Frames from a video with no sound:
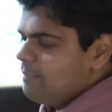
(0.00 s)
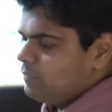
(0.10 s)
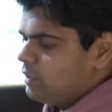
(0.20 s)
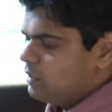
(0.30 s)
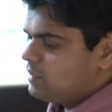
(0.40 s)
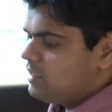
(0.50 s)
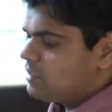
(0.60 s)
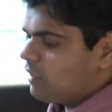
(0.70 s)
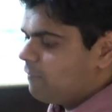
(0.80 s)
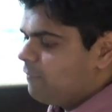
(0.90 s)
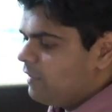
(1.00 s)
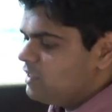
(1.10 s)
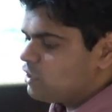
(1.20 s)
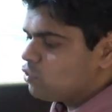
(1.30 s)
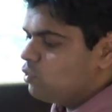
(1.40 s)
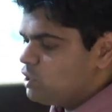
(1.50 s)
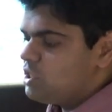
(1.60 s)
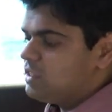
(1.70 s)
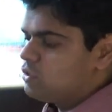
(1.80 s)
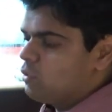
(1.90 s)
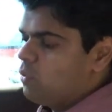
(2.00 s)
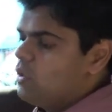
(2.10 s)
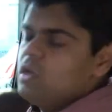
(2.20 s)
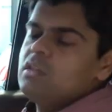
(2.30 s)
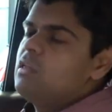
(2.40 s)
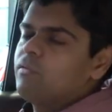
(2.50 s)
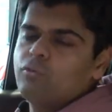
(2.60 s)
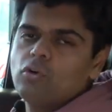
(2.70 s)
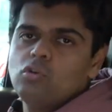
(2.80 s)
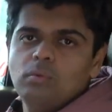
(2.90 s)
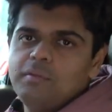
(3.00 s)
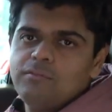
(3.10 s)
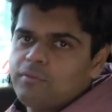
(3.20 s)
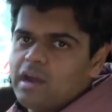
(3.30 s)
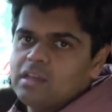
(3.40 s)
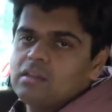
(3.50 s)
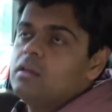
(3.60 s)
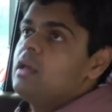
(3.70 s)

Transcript: the seats are very squidgy, so therefore you'll be fine.